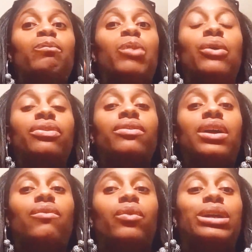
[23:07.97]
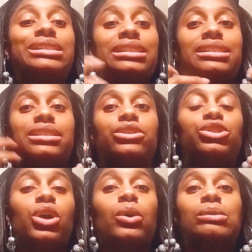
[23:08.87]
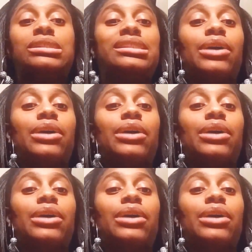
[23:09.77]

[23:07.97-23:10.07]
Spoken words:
both of their voices and their tones